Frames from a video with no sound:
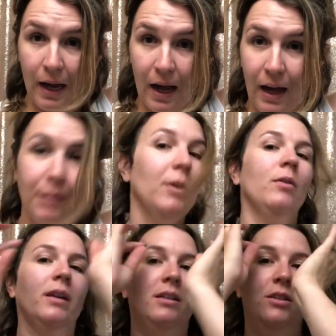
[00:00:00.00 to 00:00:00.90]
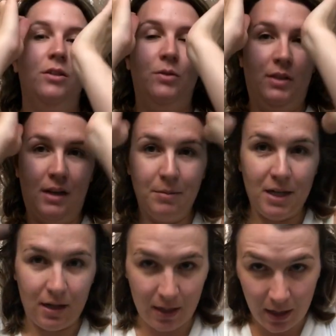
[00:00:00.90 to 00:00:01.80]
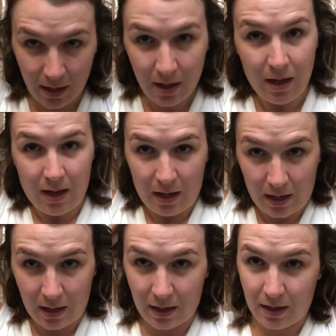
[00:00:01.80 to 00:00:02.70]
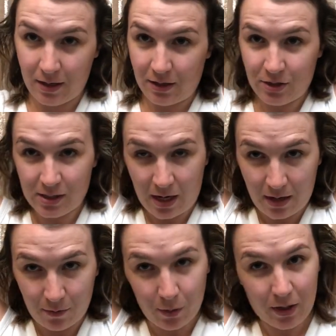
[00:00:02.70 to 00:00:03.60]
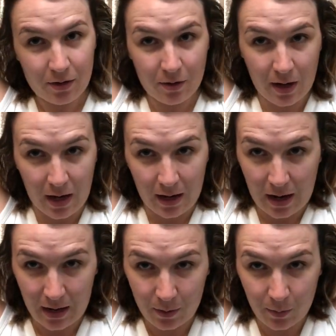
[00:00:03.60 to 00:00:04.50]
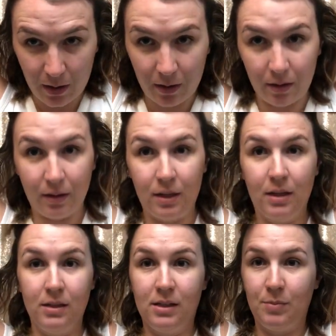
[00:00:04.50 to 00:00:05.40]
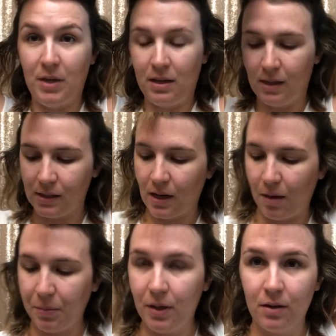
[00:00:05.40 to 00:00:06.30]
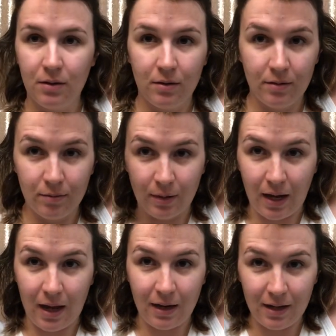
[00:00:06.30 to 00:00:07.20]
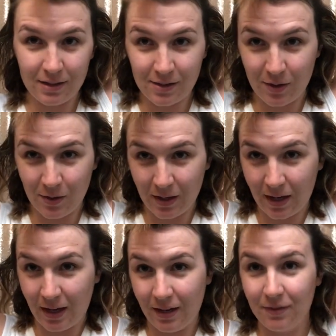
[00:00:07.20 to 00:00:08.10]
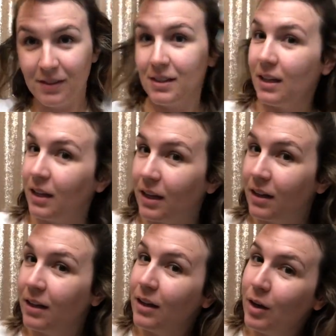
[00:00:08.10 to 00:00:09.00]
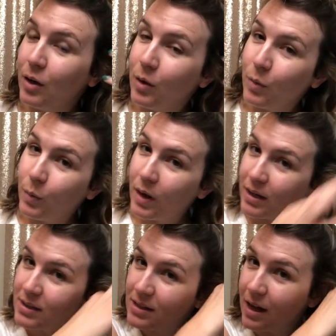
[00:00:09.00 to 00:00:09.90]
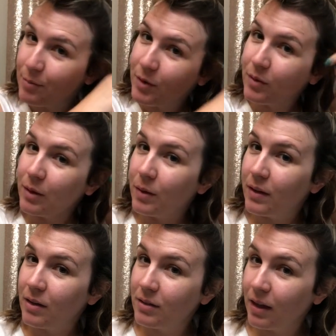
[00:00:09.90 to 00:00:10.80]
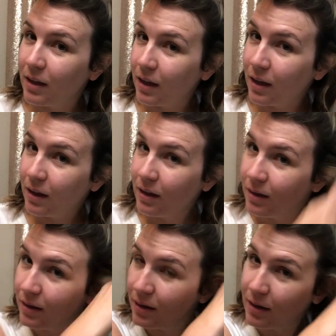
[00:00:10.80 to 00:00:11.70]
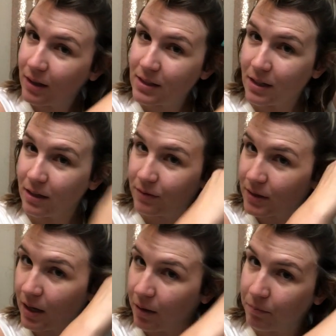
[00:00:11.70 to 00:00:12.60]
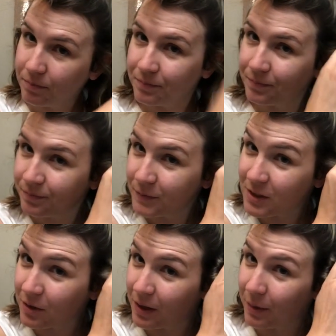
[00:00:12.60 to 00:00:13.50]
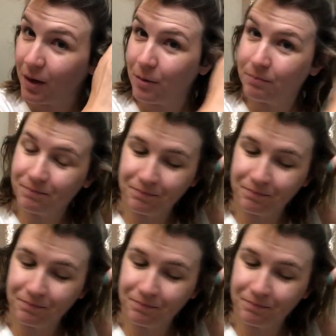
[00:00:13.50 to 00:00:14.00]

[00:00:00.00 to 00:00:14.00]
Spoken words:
I'm going to stop talking and just kind of work through it, and I will speed this up when I edit so you can kind of see what I'm doing without taking a ton of time. So here we go.